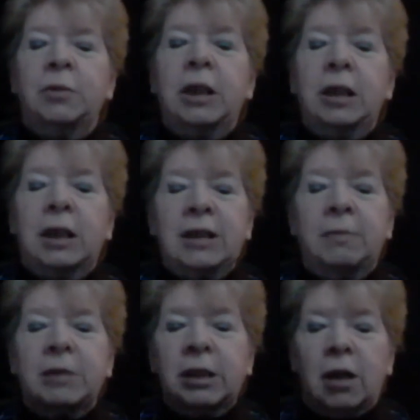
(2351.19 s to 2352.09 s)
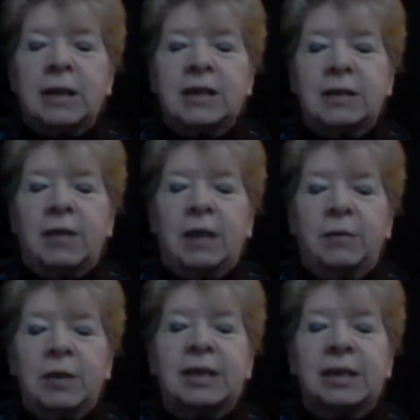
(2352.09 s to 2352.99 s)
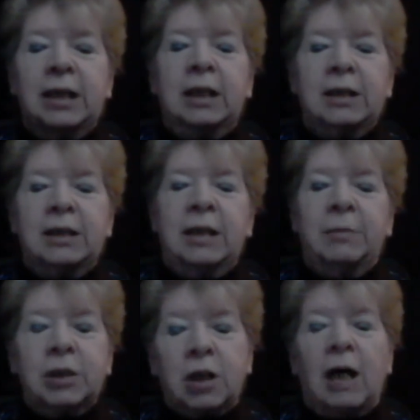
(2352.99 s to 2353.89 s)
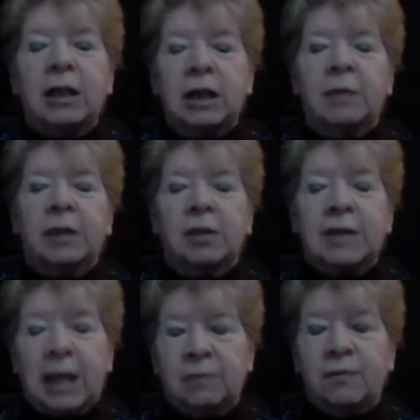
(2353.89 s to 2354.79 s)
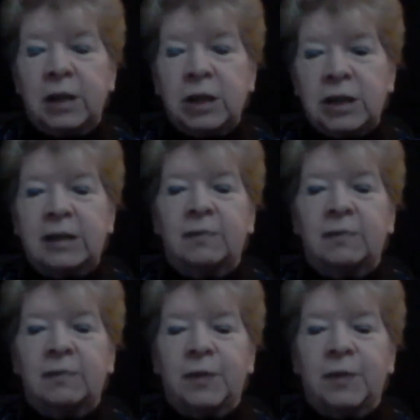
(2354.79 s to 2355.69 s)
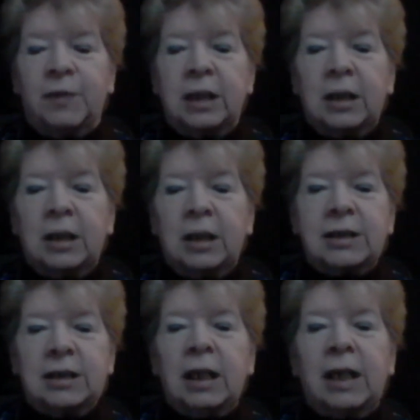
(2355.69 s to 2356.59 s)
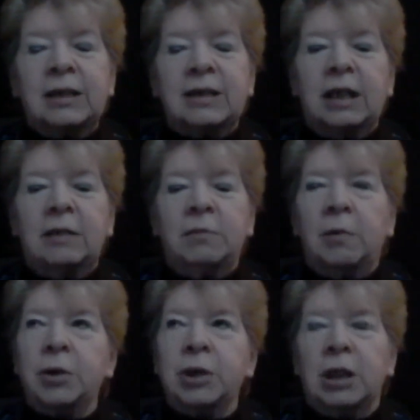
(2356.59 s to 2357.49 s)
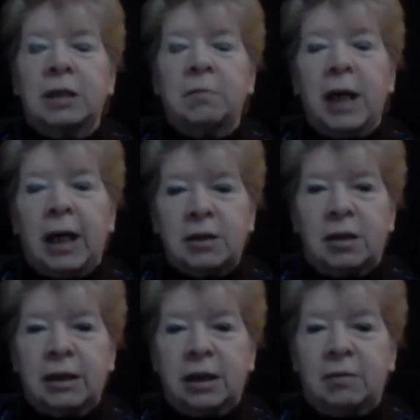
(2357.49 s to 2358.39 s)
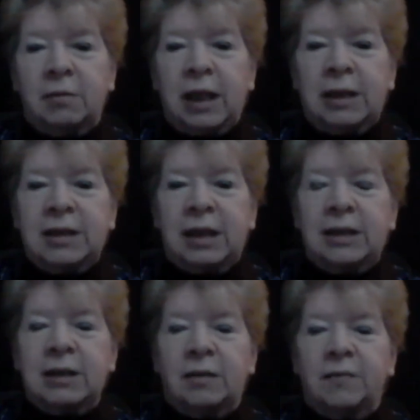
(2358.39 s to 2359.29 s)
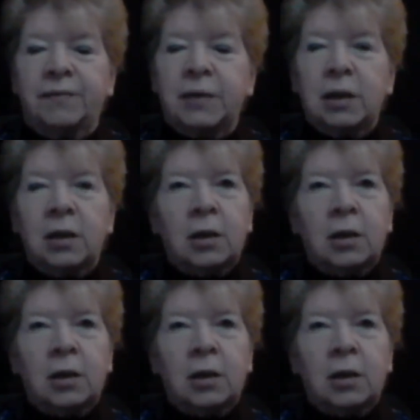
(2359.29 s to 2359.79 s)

between attempt and loss survivors sitting at the table talking about those unfinished symphonies, still had the same emotional impact on them. That sense of